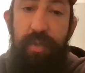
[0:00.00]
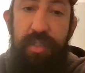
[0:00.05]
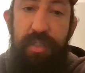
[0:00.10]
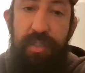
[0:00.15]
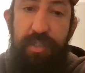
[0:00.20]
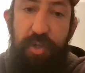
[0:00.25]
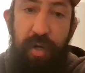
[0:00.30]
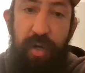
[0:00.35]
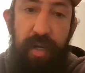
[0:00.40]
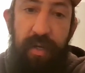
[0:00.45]

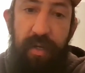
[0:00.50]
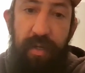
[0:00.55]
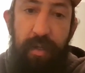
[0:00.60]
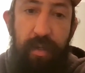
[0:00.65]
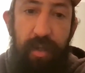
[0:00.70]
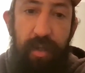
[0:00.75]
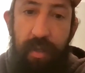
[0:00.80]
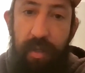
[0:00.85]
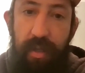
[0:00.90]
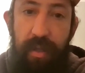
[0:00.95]
which is
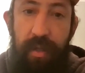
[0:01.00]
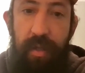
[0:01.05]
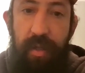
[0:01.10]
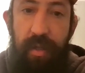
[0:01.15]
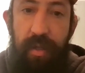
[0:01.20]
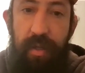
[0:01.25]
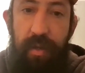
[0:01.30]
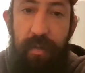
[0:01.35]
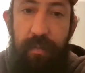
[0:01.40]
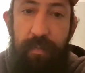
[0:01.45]
train.
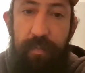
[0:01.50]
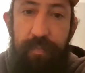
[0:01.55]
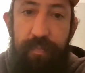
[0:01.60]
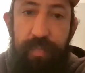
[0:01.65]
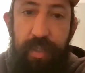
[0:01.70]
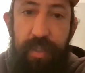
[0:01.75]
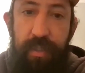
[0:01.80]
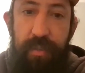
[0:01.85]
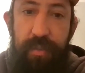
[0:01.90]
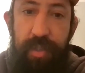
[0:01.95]
Yeah.
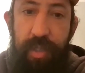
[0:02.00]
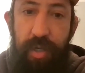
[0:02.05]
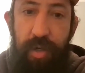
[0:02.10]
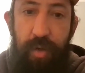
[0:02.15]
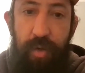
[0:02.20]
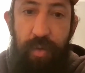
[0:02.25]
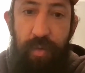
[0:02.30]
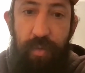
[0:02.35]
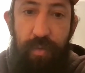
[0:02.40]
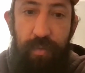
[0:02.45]

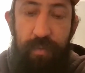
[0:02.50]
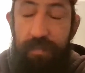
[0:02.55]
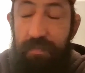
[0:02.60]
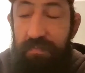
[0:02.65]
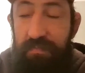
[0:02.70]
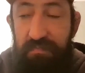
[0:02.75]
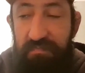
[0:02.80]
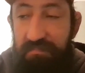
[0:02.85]
So,